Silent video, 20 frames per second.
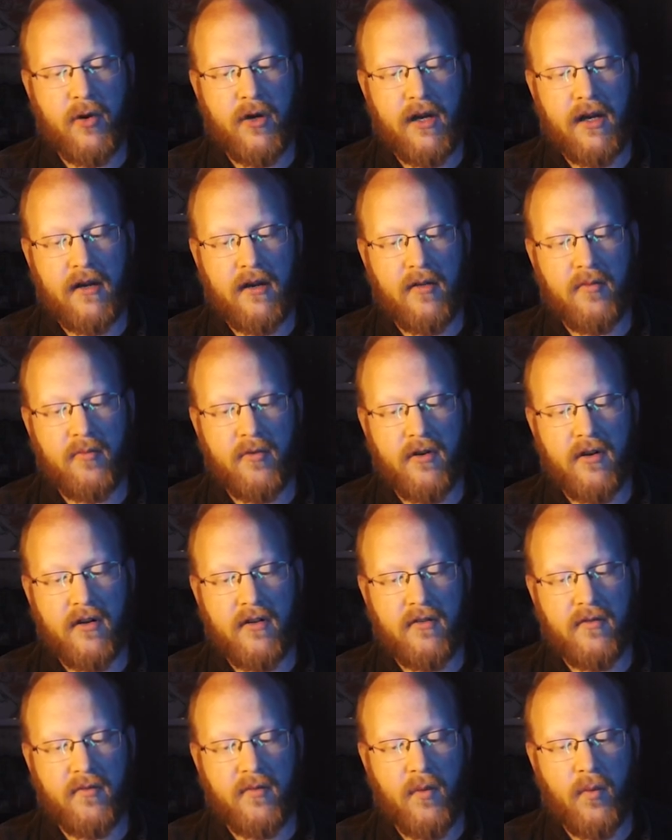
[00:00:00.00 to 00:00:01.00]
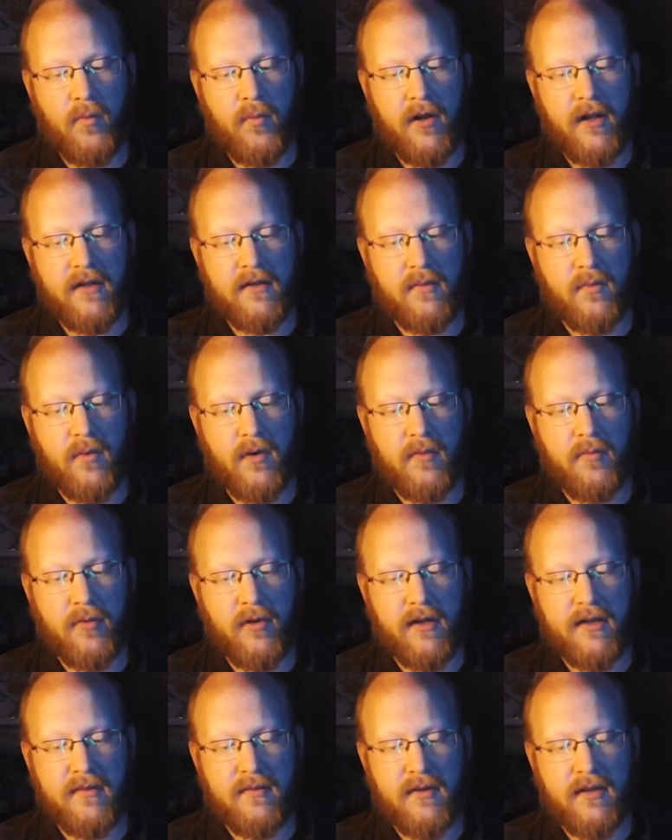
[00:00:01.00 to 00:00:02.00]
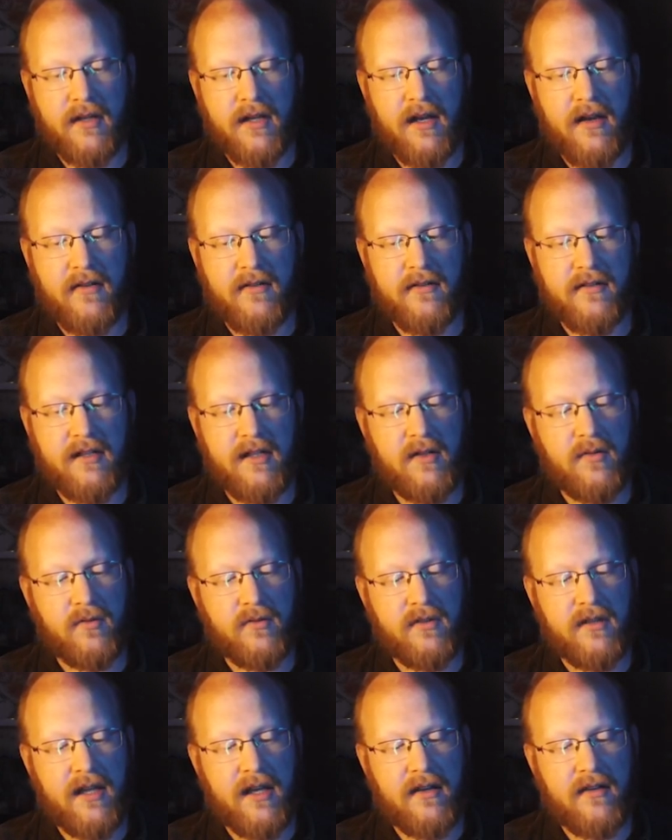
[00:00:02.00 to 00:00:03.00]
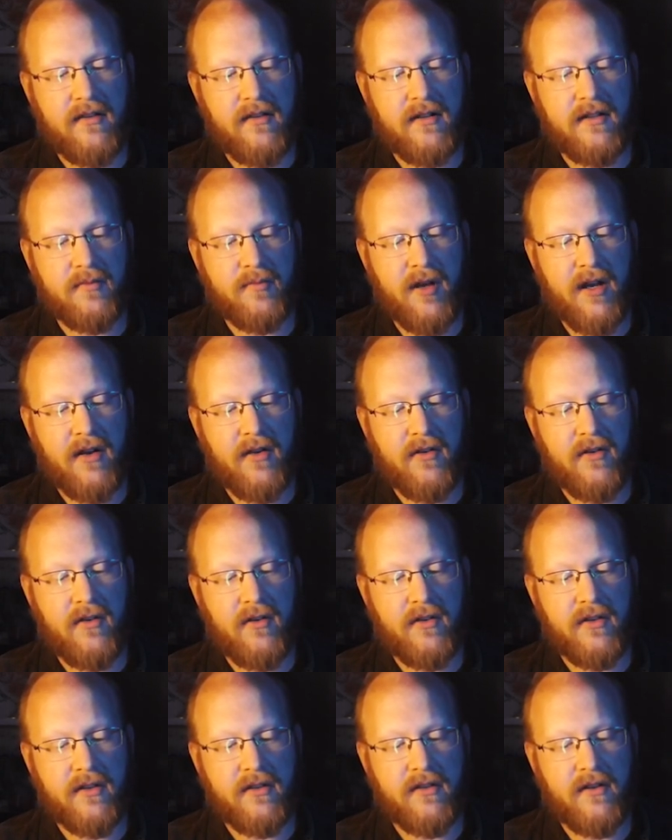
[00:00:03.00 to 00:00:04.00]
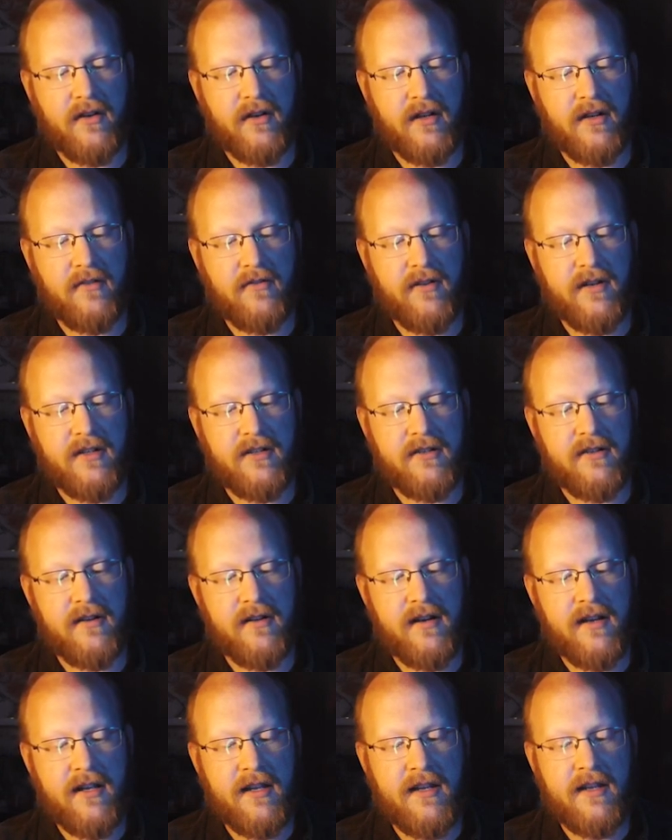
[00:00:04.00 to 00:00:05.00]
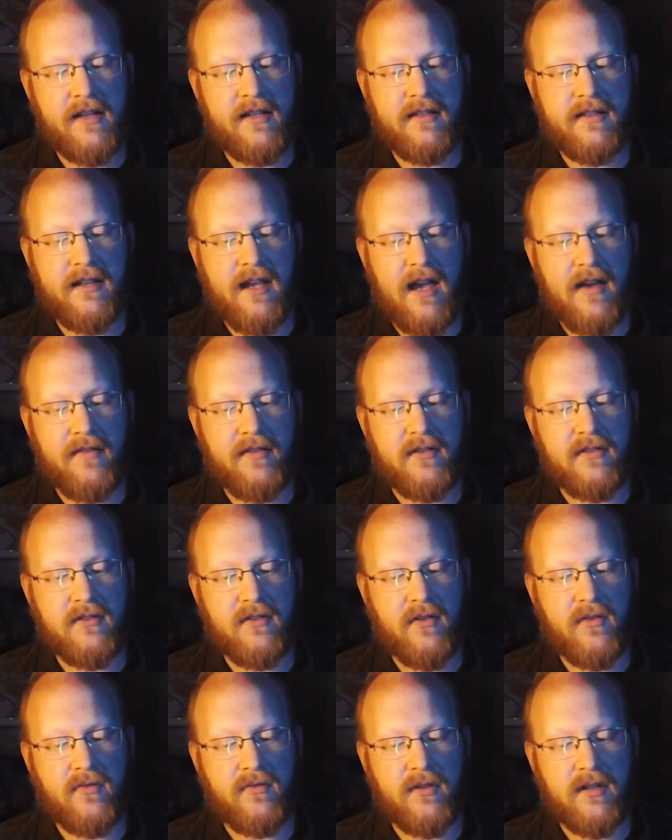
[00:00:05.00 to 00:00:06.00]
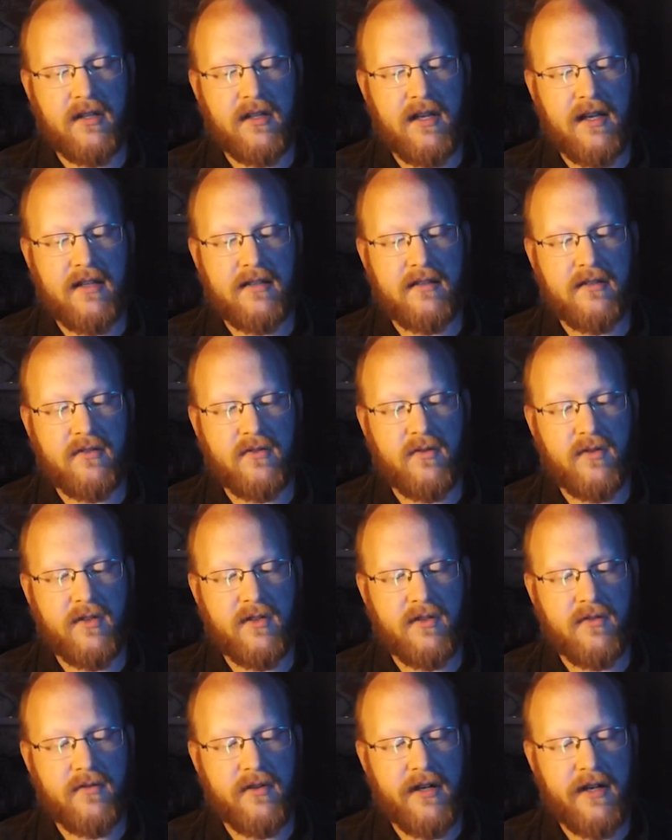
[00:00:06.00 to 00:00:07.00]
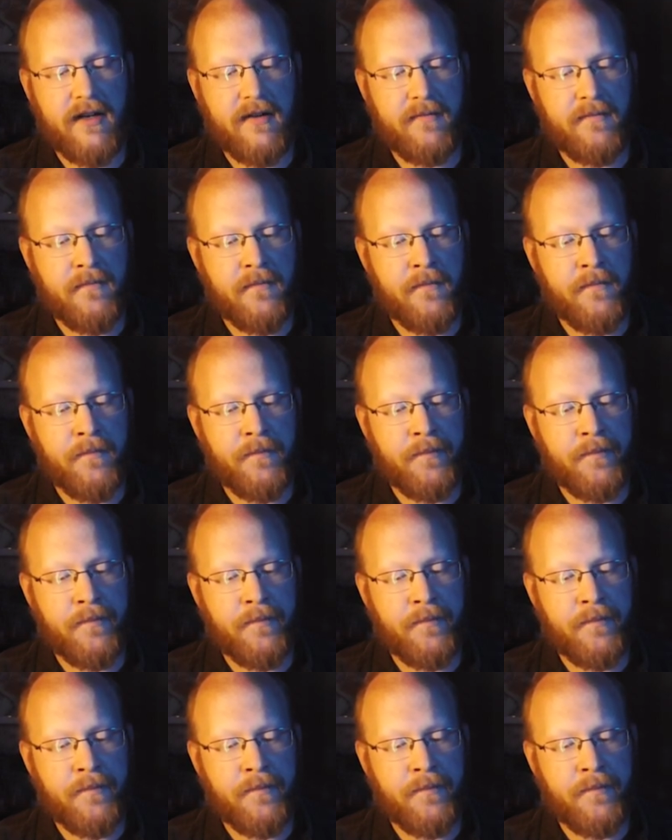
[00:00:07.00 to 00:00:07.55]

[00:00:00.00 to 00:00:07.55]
Put a number of +1/+1 counters equal to that card's power on the target creature. Scavenge only as a sorcery.